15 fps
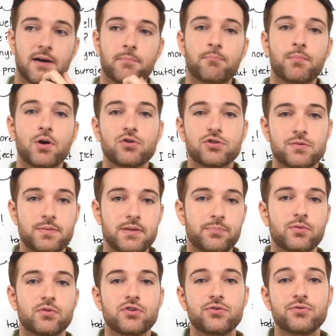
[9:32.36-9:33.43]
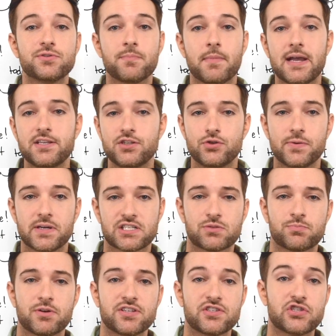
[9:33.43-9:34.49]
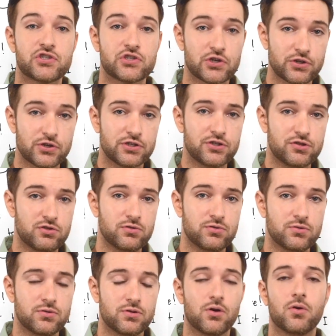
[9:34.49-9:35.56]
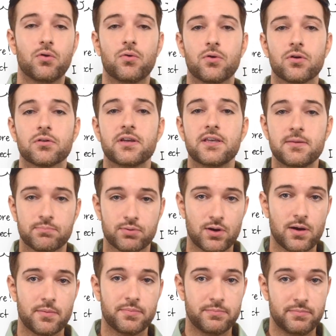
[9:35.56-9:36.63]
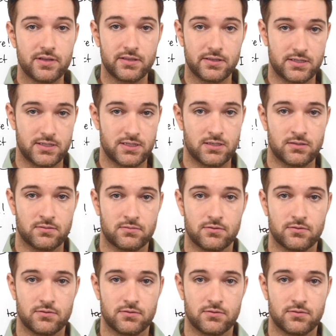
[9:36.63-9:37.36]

Most people use might to express certitude or improbability.